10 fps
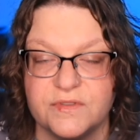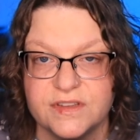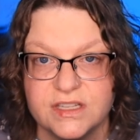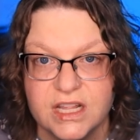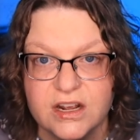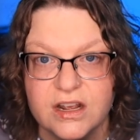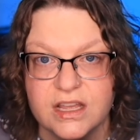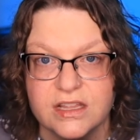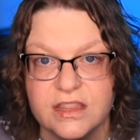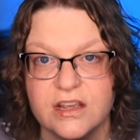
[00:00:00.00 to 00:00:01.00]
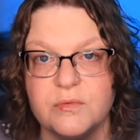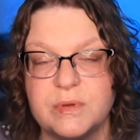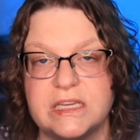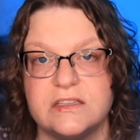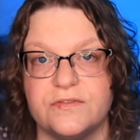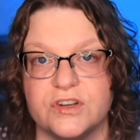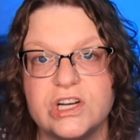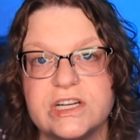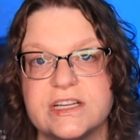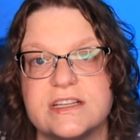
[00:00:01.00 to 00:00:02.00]
his therapies for
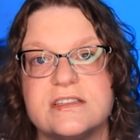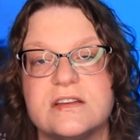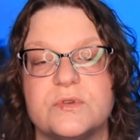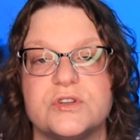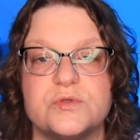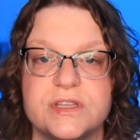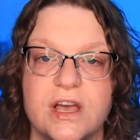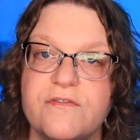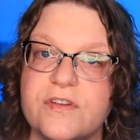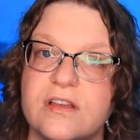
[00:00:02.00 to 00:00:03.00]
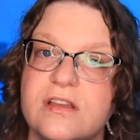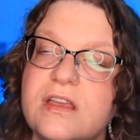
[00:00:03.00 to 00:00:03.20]
Curtis, which was helpful.